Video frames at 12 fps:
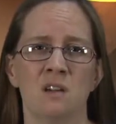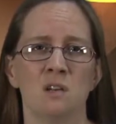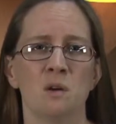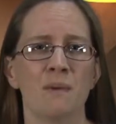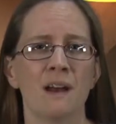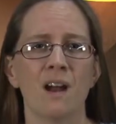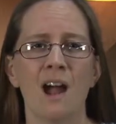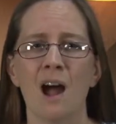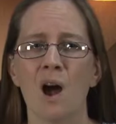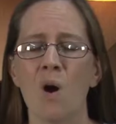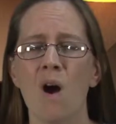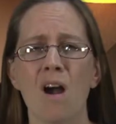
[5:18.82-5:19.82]
No matter
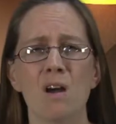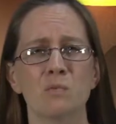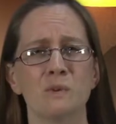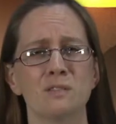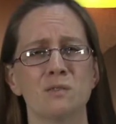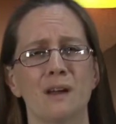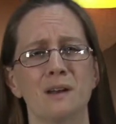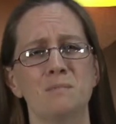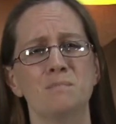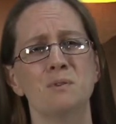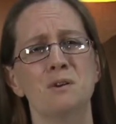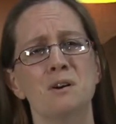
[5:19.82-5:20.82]
how hard we try to
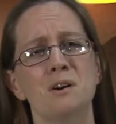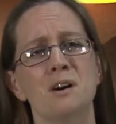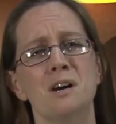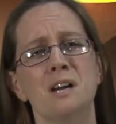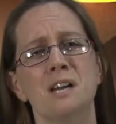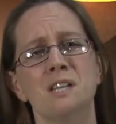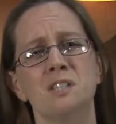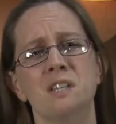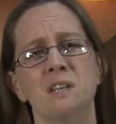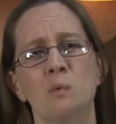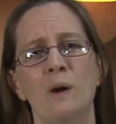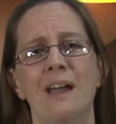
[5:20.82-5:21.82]
push
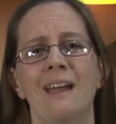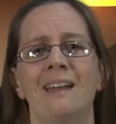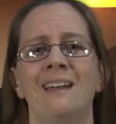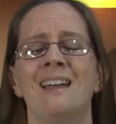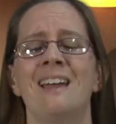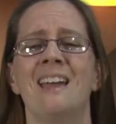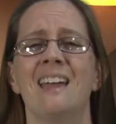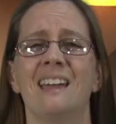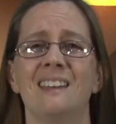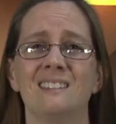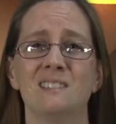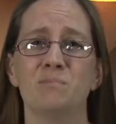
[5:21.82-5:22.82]
it away,
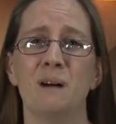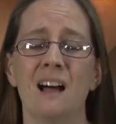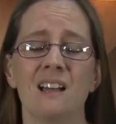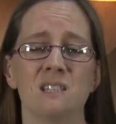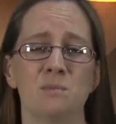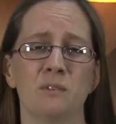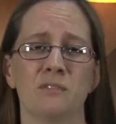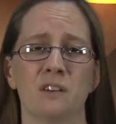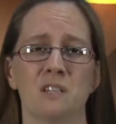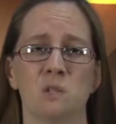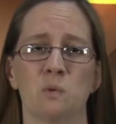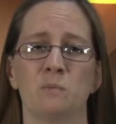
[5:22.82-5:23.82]
it is impossible for
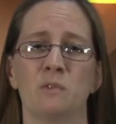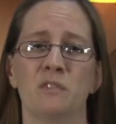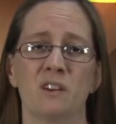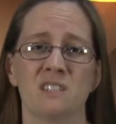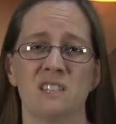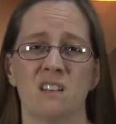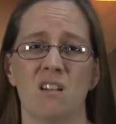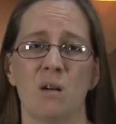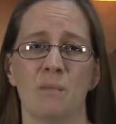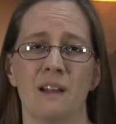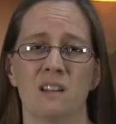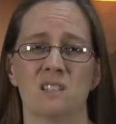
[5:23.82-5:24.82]
us to remove our sin all
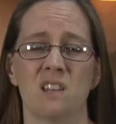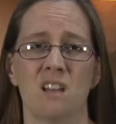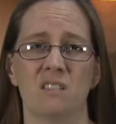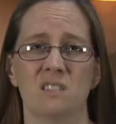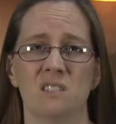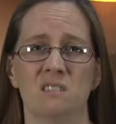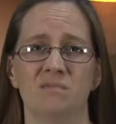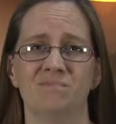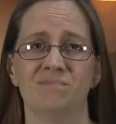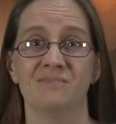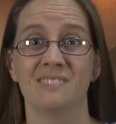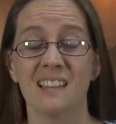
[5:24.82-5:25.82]
by ourselves.
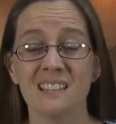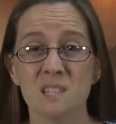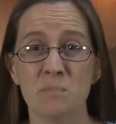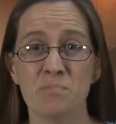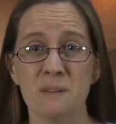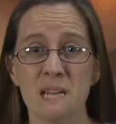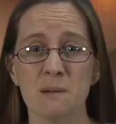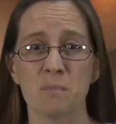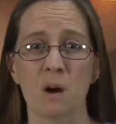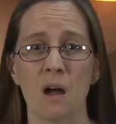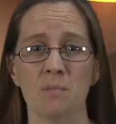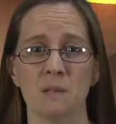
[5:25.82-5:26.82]
That's a big
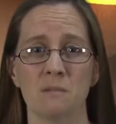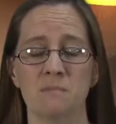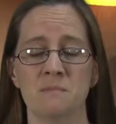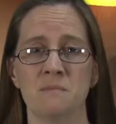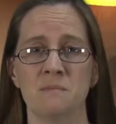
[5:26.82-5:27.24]
problem.